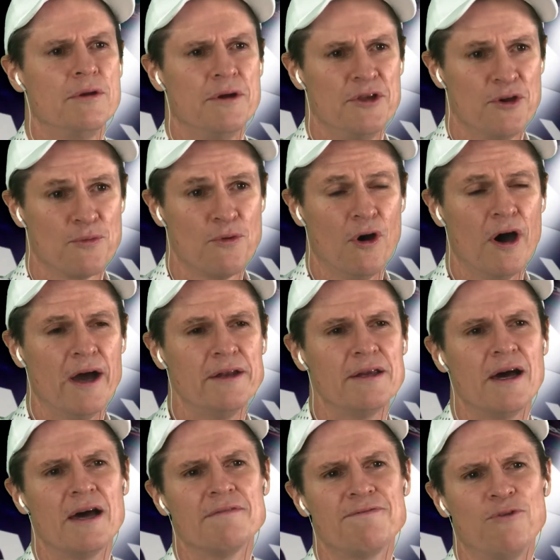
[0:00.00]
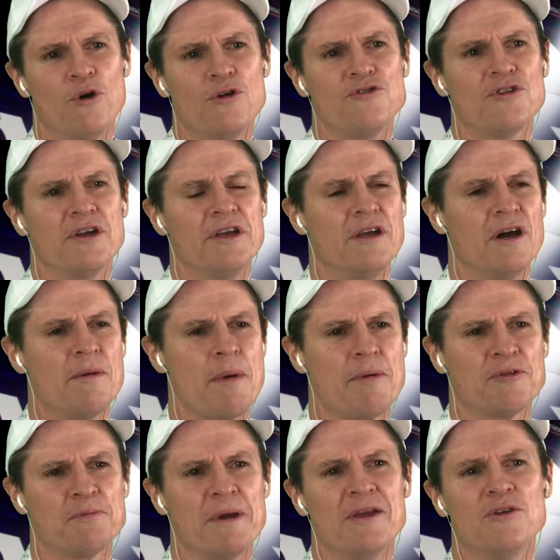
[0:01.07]
you're right. Unfortunately, I remember
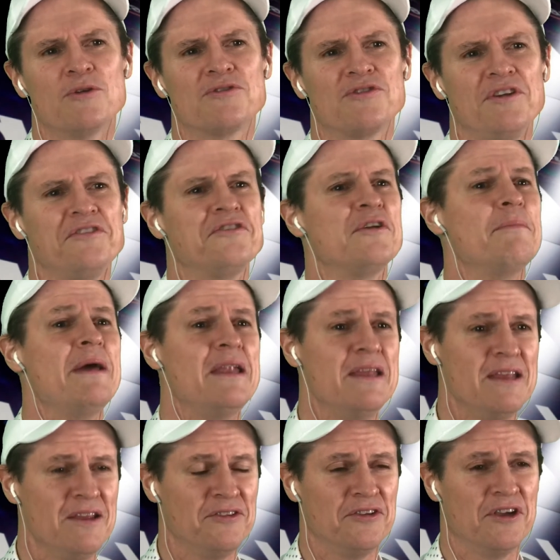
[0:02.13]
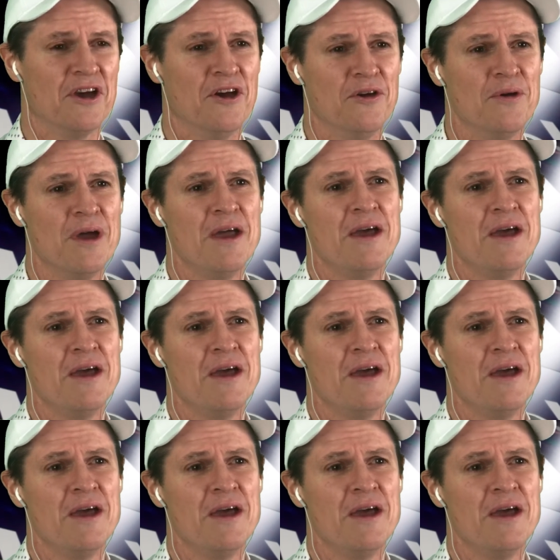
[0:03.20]
speaking to a solicitor many years ago,